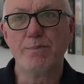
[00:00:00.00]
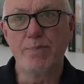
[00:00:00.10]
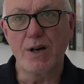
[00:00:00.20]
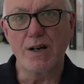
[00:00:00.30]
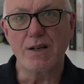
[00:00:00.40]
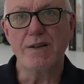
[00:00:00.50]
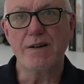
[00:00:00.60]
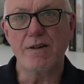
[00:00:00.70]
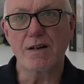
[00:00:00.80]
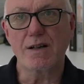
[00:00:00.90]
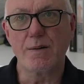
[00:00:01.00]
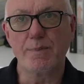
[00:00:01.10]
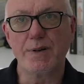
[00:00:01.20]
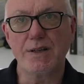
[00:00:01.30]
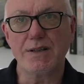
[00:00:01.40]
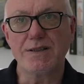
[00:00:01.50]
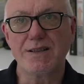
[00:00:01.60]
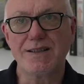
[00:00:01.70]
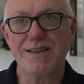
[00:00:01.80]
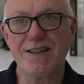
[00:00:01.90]
But there are
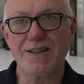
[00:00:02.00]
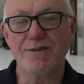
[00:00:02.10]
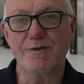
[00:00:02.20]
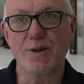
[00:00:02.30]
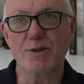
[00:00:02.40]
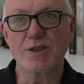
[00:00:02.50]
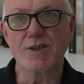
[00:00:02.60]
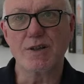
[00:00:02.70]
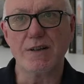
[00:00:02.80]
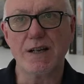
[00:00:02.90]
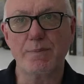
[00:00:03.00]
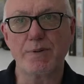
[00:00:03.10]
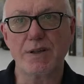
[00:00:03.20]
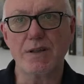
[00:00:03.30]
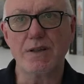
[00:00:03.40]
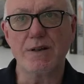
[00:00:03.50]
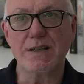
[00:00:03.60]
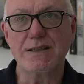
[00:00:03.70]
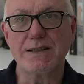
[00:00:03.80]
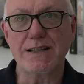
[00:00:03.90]
companies that focus on helping the
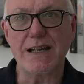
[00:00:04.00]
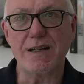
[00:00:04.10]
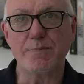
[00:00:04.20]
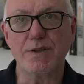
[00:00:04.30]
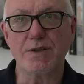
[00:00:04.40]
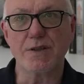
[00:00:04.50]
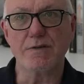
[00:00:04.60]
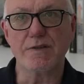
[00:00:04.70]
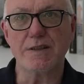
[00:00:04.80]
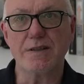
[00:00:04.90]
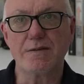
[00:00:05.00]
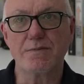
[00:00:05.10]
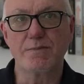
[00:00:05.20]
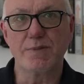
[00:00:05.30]
US state preserve its